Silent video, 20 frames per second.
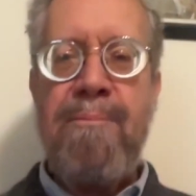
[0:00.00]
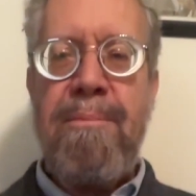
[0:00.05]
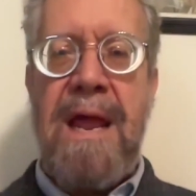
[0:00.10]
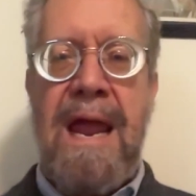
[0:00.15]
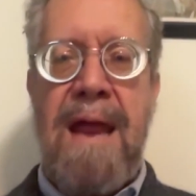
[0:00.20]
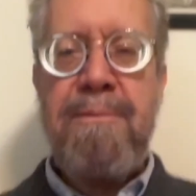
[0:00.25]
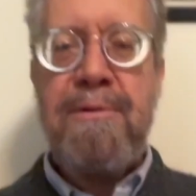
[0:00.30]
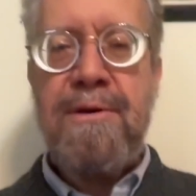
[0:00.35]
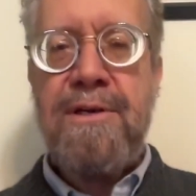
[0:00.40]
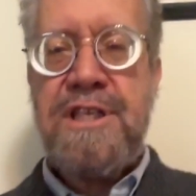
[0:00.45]

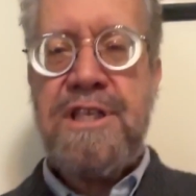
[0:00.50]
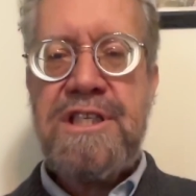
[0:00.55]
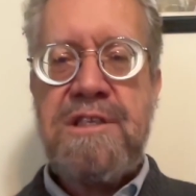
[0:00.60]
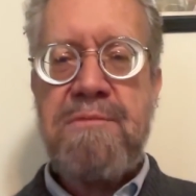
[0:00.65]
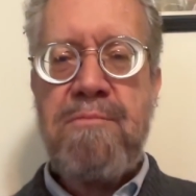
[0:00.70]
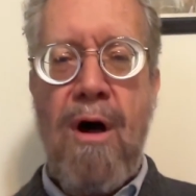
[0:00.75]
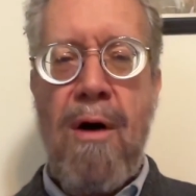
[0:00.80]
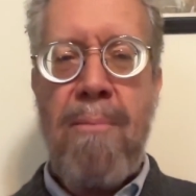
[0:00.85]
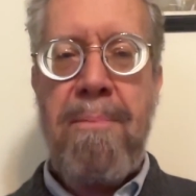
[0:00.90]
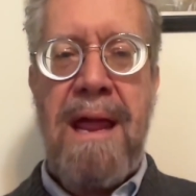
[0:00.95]
papers,
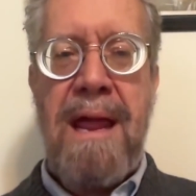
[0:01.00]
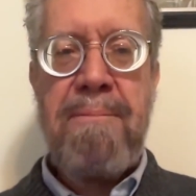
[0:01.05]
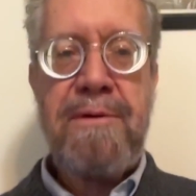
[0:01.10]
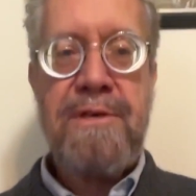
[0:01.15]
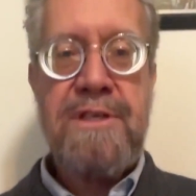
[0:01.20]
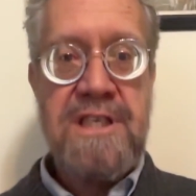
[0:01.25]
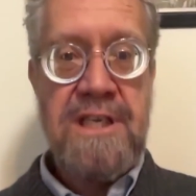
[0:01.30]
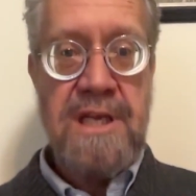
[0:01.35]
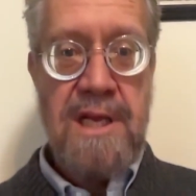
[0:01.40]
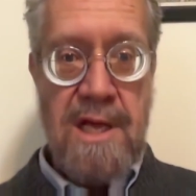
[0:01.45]
small
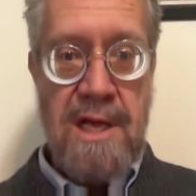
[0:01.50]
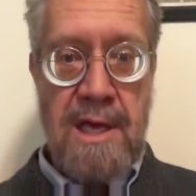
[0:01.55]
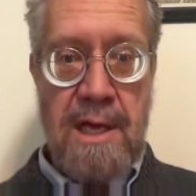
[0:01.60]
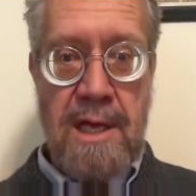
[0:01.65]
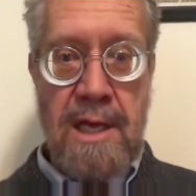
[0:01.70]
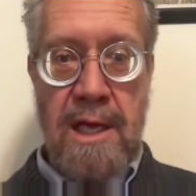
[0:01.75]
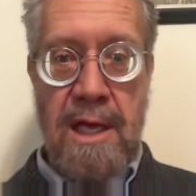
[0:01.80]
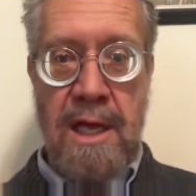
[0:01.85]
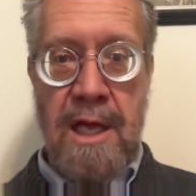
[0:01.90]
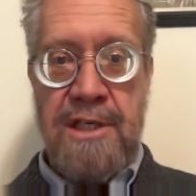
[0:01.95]
papers,
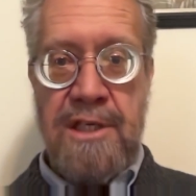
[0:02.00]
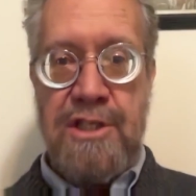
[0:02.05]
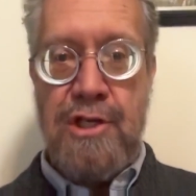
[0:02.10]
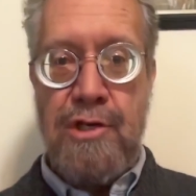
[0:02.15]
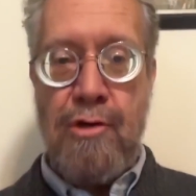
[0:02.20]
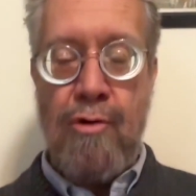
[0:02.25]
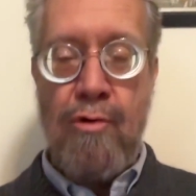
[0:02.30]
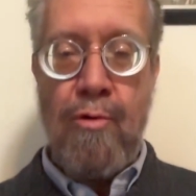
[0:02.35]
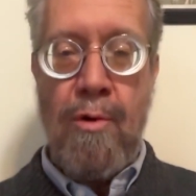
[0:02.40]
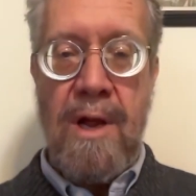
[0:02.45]

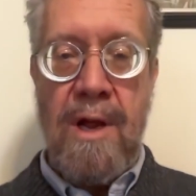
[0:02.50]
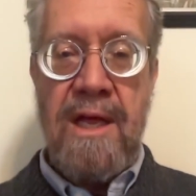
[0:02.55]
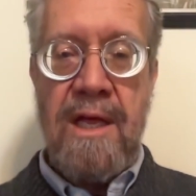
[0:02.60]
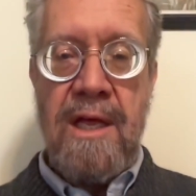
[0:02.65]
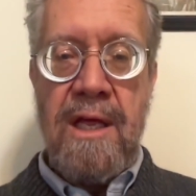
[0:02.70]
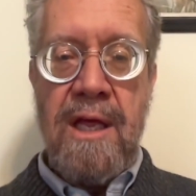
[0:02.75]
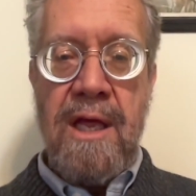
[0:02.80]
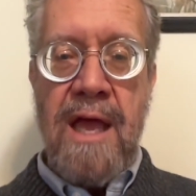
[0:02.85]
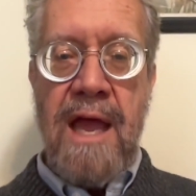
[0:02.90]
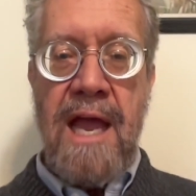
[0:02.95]
into
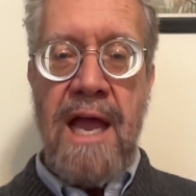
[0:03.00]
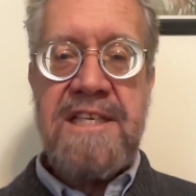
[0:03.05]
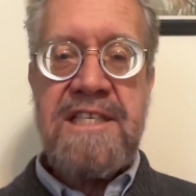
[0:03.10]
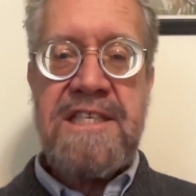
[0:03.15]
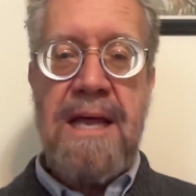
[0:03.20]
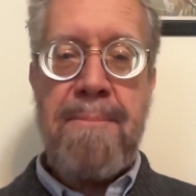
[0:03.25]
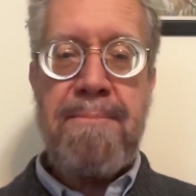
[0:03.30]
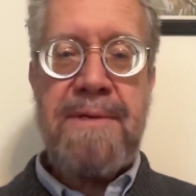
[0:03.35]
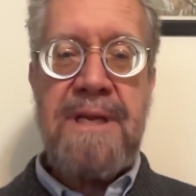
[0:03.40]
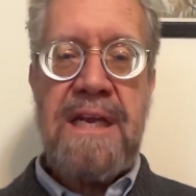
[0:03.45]

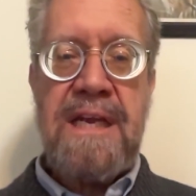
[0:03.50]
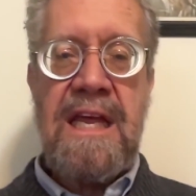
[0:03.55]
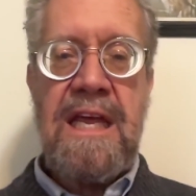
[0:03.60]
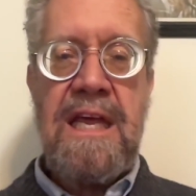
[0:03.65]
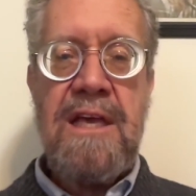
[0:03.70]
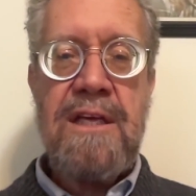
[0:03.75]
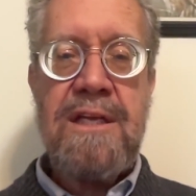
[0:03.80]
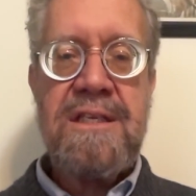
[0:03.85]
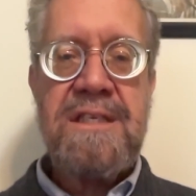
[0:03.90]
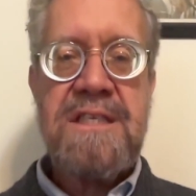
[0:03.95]
accepting
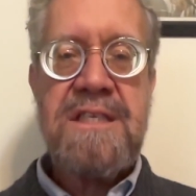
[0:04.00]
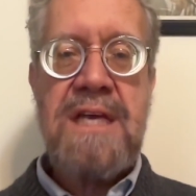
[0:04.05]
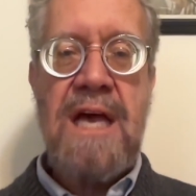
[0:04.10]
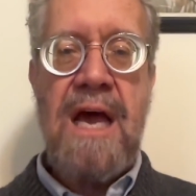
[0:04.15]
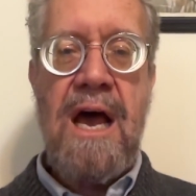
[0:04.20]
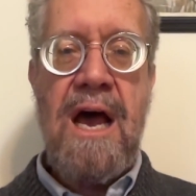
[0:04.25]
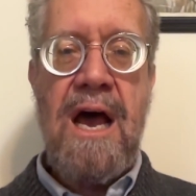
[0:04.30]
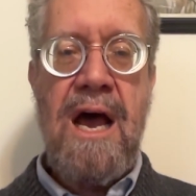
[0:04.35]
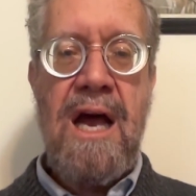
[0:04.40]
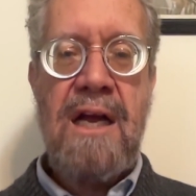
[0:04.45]
his
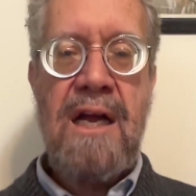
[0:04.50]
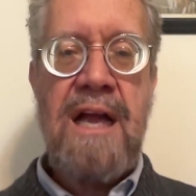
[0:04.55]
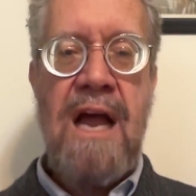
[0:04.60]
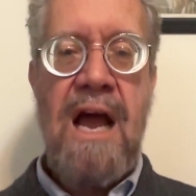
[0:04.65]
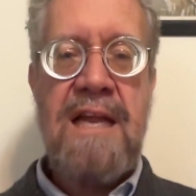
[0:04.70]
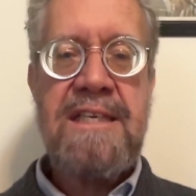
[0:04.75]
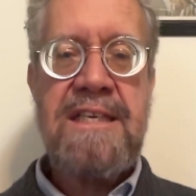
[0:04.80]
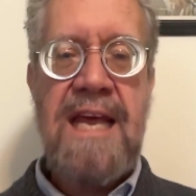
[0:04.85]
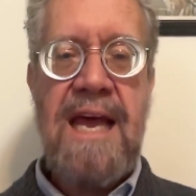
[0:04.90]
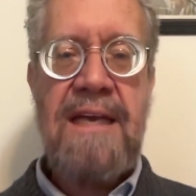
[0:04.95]

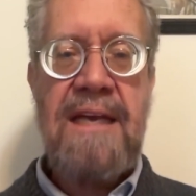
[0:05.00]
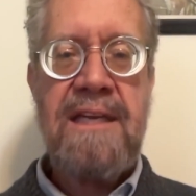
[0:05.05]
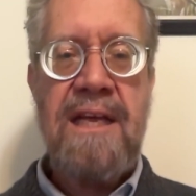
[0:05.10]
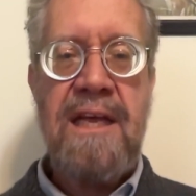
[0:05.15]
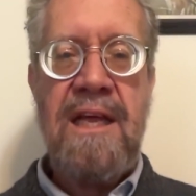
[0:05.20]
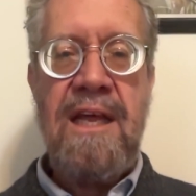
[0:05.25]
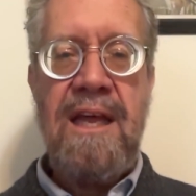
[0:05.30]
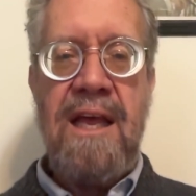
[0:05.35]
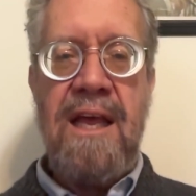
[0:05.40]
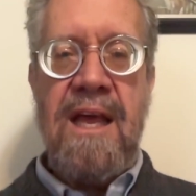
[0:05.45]
content,
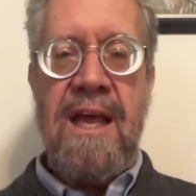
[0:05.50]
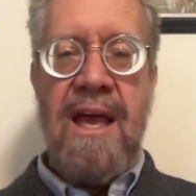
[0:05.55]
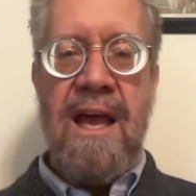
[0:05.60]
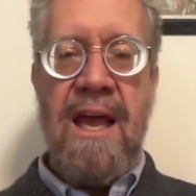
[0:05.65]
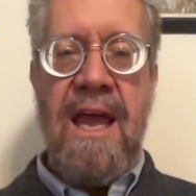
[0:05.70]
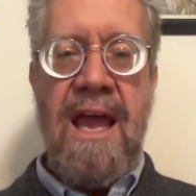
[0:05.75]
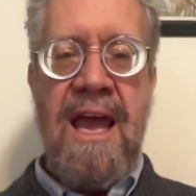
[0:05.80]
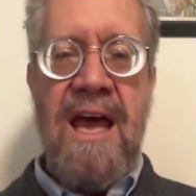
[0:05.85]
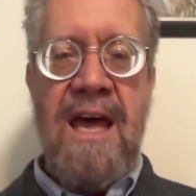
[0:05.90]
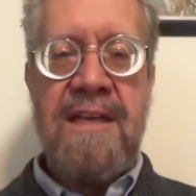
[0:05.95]

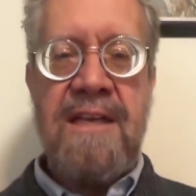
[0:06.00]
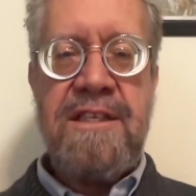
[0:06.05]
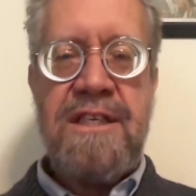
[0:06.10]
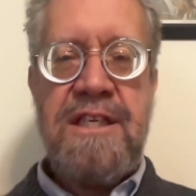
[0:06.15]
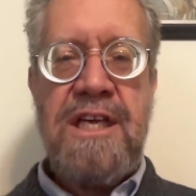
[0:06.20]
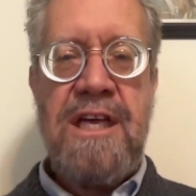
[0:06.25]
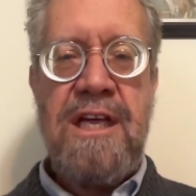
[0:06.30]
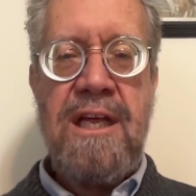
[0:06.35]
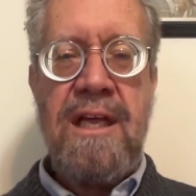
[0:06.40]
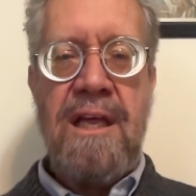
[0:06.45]

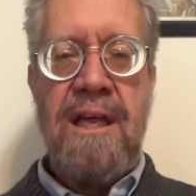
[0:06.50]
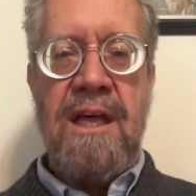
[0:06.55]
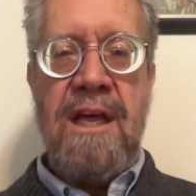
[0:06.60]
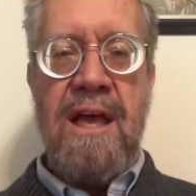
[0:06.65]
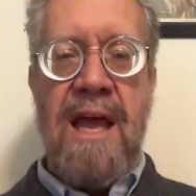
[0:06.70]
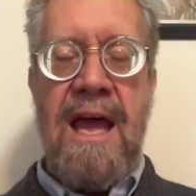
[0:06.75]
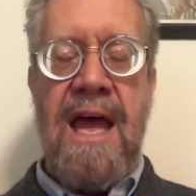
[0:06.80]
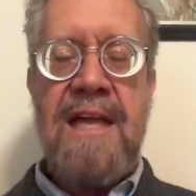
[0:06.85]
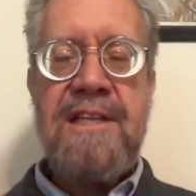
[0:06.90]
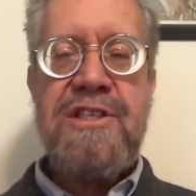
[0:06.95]
and
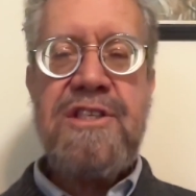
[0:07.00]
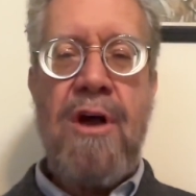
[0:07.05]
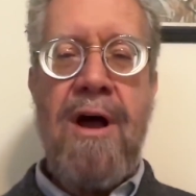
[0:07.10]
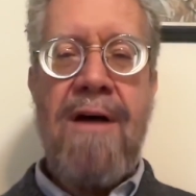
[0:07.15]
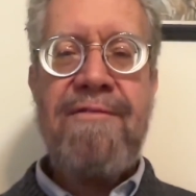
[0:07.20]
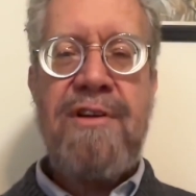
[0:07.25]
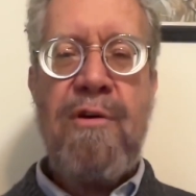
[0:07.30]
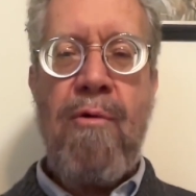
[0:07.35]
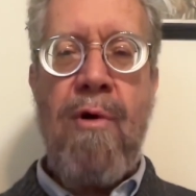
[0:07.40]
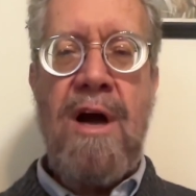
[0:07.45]
heads
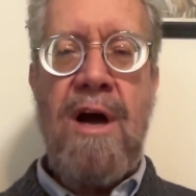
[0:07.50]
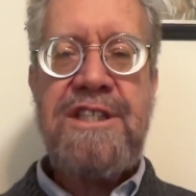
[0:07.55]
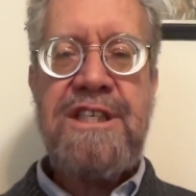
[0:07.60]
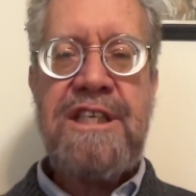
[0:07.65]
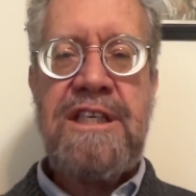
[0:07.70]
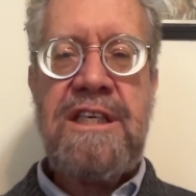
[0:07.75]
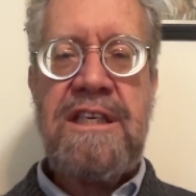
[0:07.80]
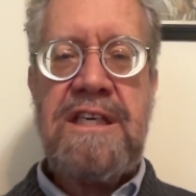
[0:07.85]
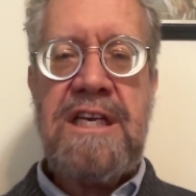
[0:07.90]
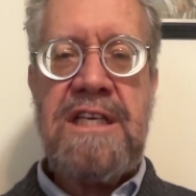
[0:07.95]
off to
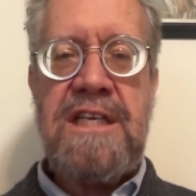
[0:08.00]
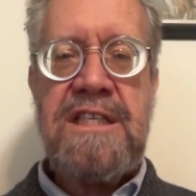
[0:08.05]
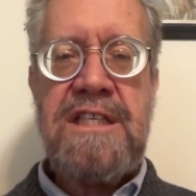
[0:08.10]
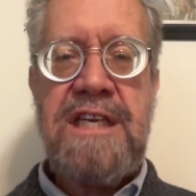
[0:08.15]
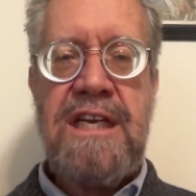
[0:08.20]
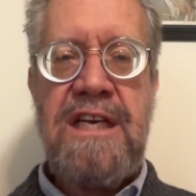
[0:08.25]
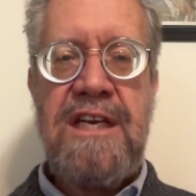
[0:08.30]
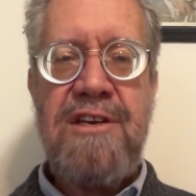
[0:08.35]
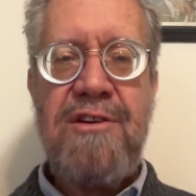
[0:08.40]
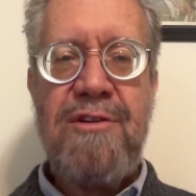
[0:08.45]
Washington,
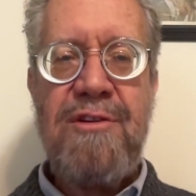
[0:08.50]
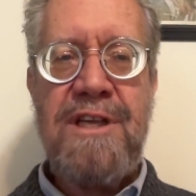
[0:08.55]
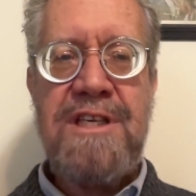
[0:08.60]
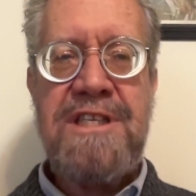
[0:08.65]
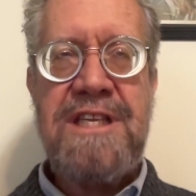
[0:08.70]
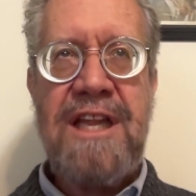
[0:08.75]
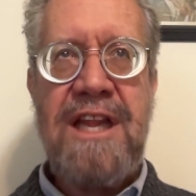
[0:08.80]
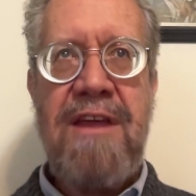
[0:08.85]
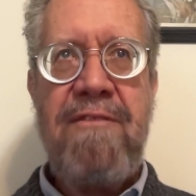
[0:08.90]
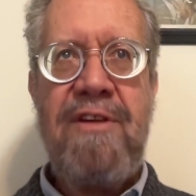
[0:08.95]
D.C. to do
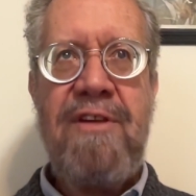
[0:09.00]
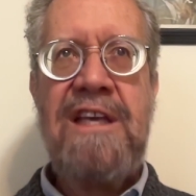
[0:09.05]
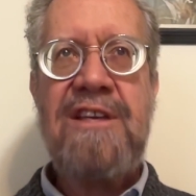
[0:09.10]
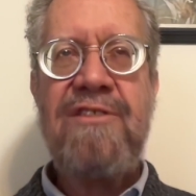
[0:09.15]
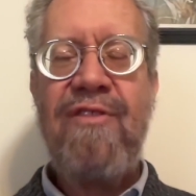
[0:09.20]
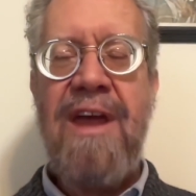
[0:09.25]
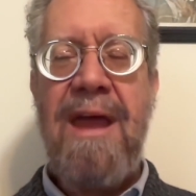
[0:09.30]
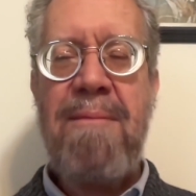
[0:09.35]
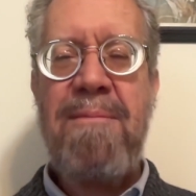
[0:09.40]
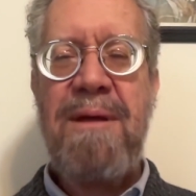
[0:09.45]
this, leaving his
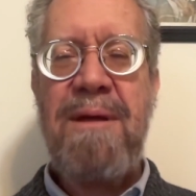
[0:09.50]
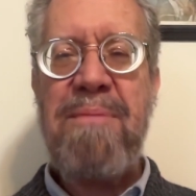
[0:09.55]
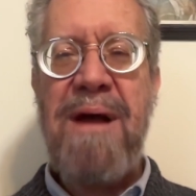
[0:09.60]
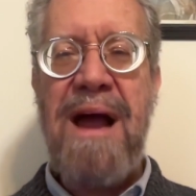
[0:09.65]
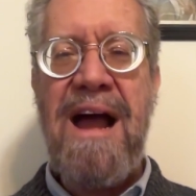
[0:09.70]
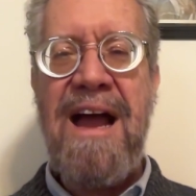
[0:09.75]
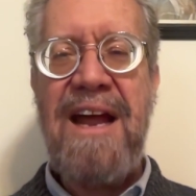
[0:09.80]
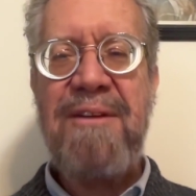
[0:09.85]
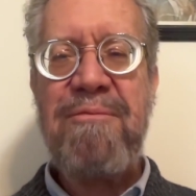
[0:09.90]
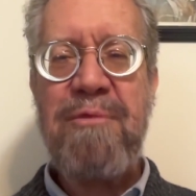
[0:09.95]
family
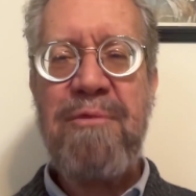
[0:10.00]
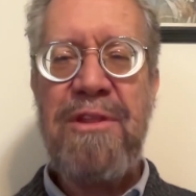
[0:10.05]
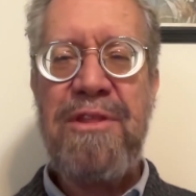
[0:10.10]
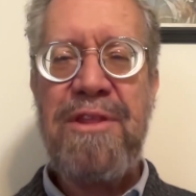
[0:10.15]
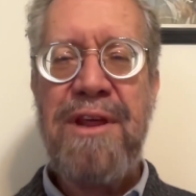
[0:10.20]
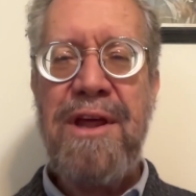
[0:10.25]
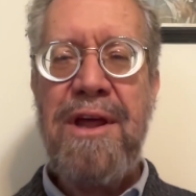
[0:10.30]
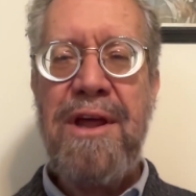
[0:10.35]
behind with